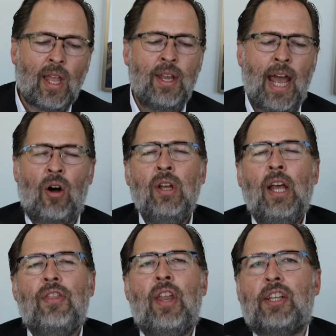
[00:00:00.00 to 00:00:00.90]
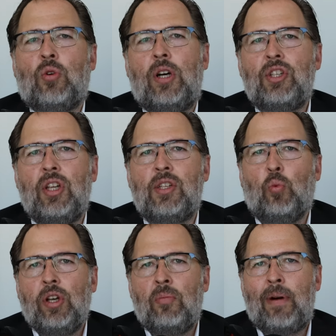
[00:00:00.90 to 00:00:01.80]
Now, the next question is
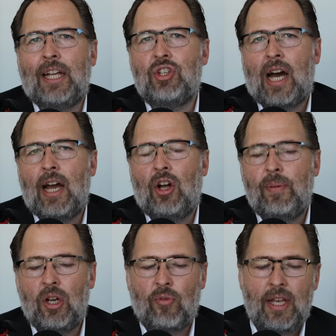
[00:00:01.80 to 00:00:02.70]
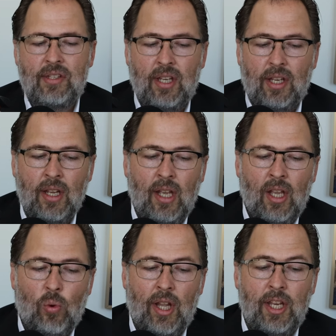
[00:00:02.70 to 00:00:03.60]
Will my child be arrested?
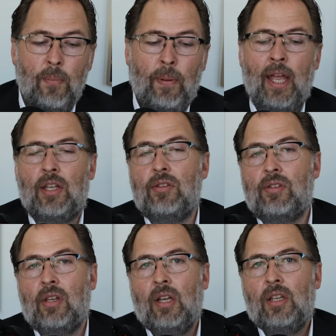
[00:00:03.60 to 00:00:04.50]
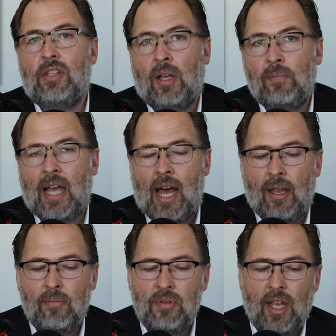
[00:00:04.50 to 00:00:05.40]
Well, it depends.
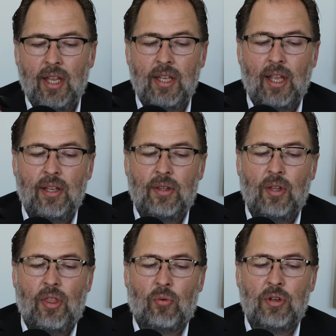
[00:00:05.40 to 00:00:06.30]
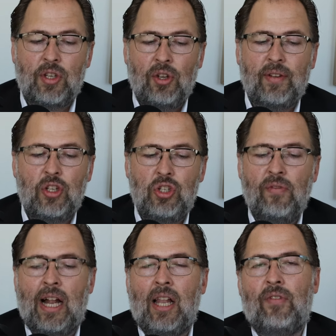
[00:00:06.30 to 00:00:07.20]
Sometimes it, it the result of a
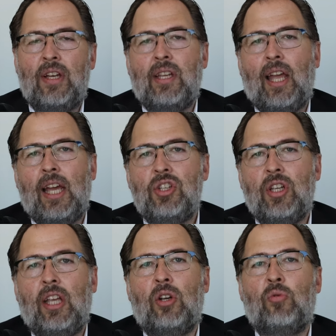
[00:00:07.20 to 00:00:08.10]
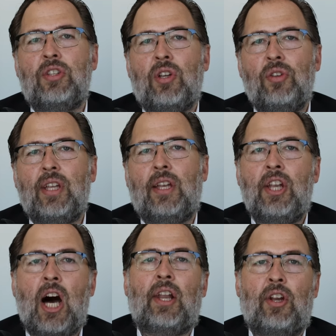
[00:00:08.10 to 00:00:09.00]
juvenile investigation can result in
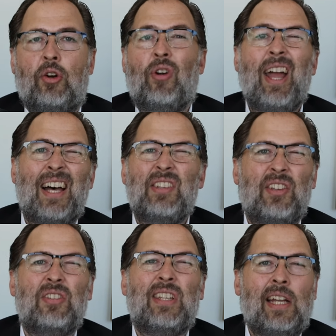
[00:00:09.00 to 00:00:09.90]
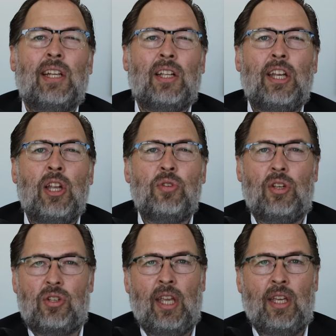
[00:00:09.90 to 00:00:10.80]
not an arrest. There's technically no
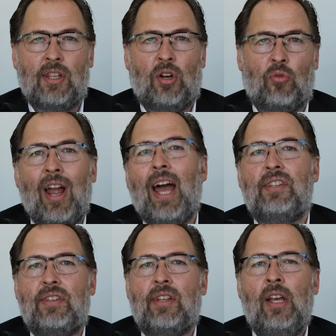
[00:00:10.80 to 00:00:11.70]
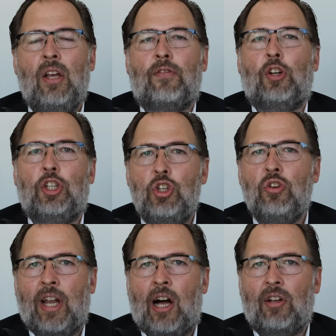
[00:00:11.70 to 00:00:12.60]
such thing as an arrest for a
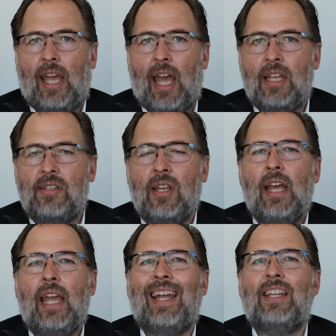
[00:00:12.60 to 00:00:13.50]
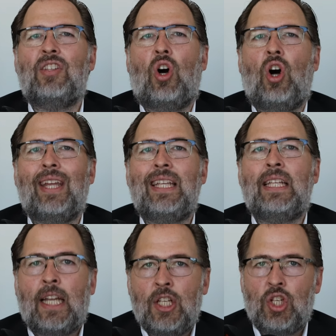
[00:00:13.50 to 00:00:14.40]
juvenile case. It is called a
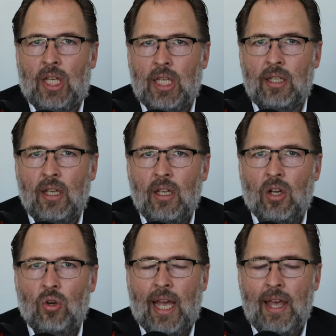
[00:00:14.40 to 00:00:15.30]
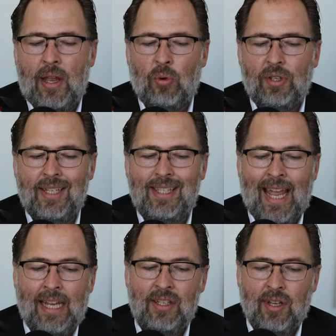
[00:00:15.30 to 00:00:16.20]
detention. Okay, they will
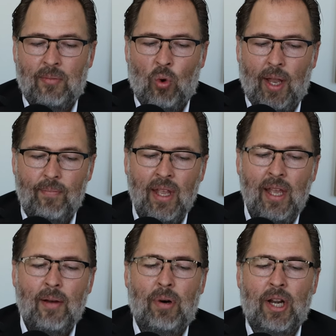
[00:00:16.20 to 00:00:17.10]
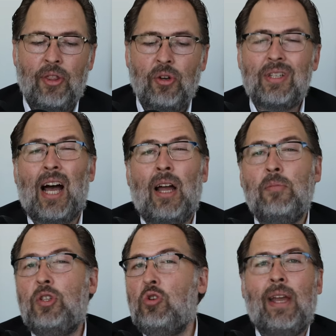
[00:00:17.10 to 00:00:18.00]
detain someone. But other
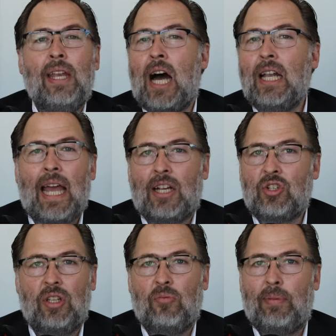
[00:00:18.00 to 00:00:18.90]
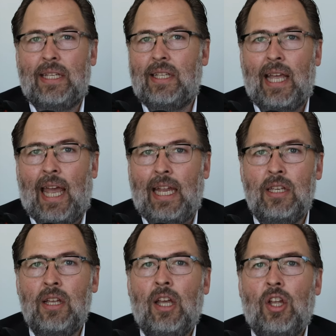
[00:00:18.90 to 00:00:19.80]
times you may not actually be
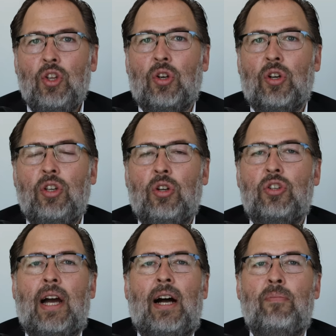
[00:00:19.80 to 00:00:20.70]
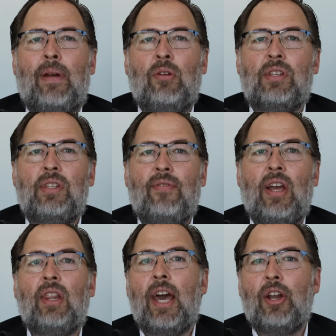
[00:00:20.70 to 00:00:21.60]
detained. Your, your child may receive a
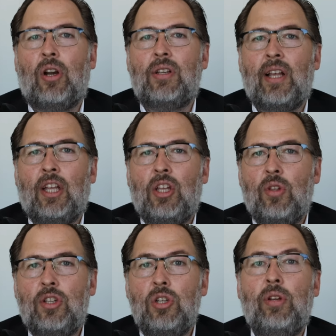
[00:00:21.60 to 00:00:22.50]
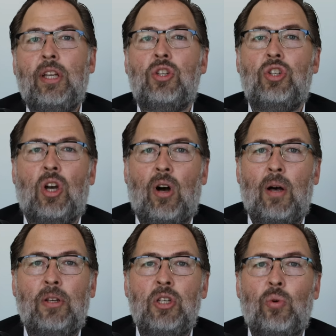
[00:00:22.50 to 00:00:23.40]
letter telling you that you need to show
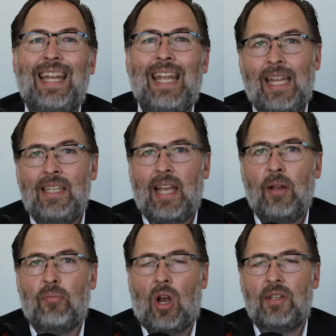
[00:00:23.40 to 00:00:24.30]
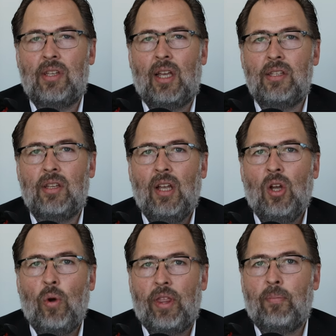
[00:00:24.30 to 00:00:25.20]
up and do an intake process
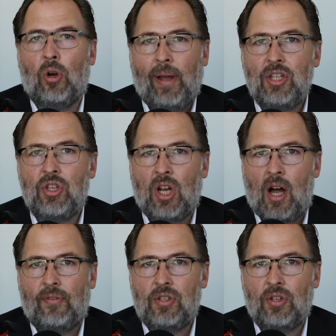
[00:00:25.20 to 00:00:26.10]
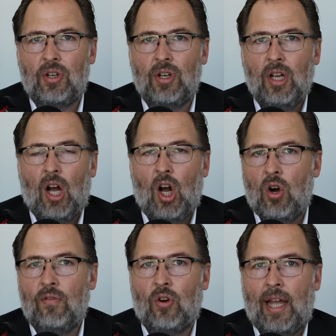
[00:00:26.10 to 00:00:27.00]
with a probation officer
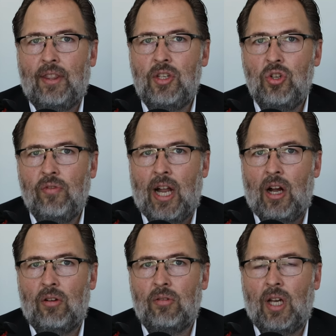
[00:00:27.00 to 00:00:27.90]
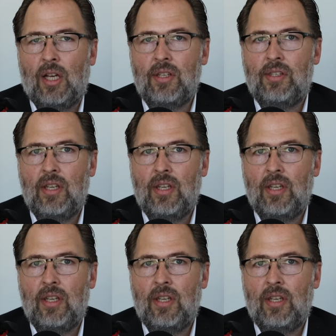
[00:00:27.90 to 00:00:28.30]
over at the juvenile uh,